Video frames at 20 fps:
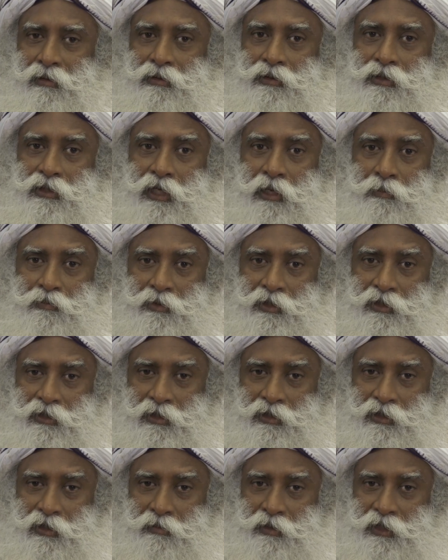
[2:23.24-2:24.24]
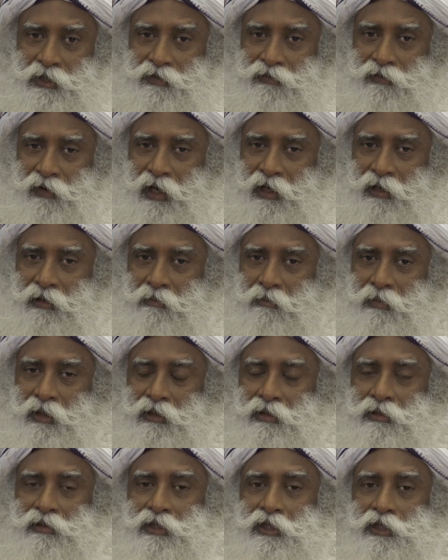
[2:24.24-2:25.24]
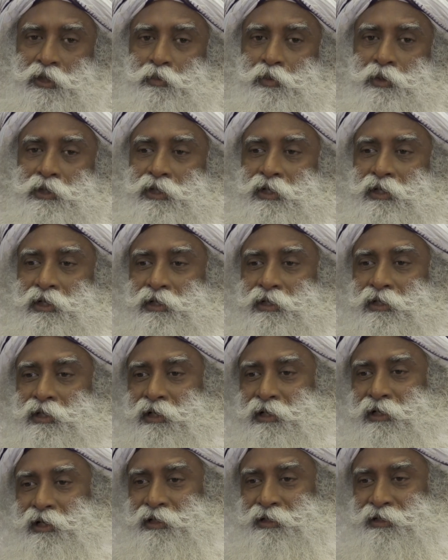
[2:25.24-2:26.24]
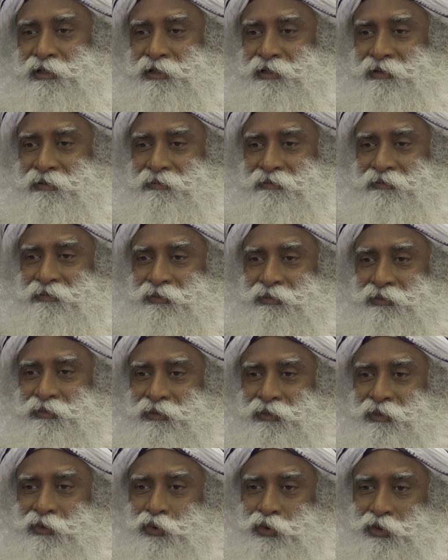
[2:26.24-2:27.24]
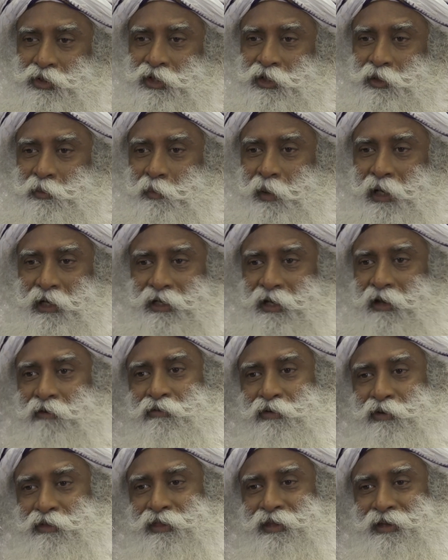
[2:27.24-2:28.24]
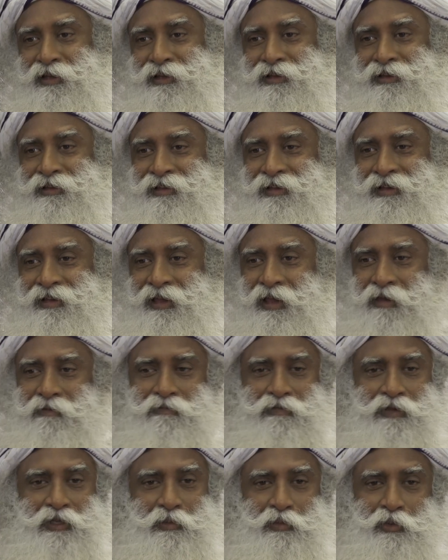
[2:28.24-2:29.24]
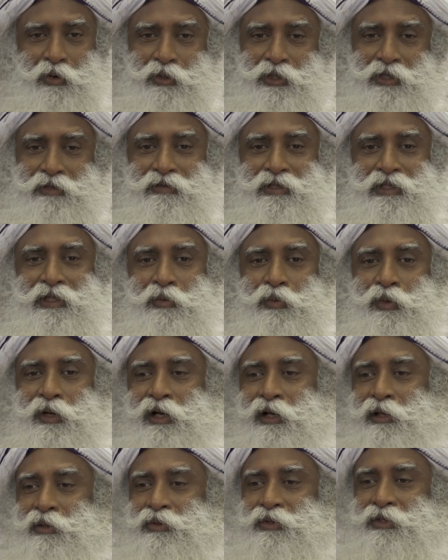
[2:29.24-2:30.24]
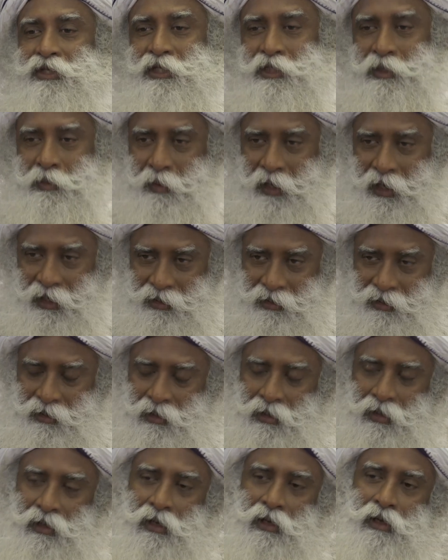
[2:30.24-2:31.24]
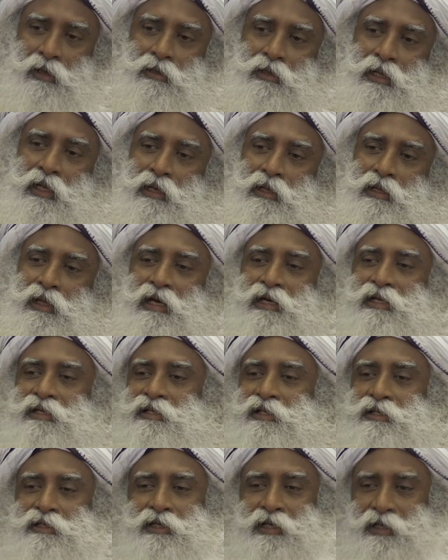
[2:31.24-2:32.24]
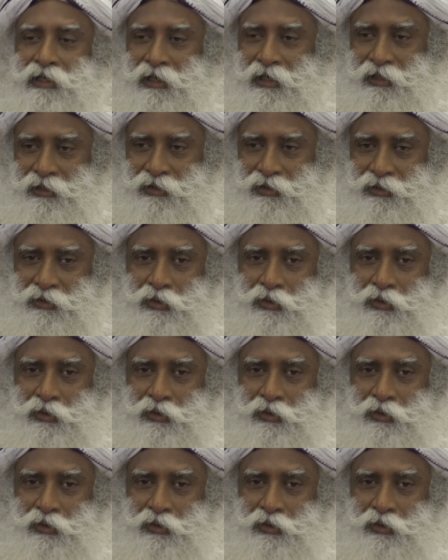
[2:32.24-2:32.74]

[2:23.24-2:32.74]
Skepticism is fine, but suspicion is sickness. You suspect everything, every motive in the world you suspect, then that is a sickness.